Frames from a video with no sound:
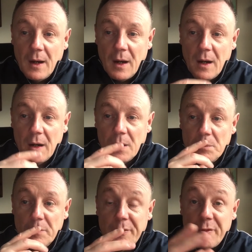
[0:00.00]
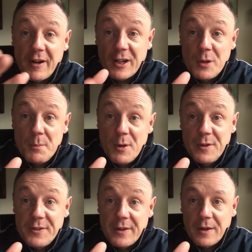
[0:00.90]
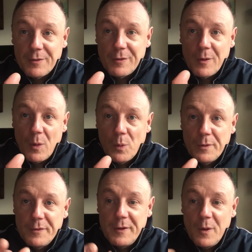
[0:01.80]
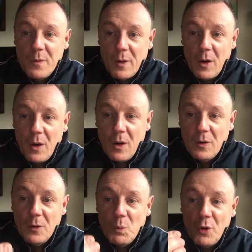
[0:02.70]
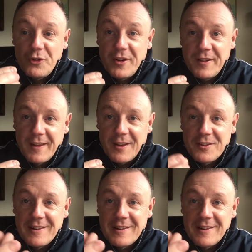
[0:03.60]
For our community, for all of you that are watching this,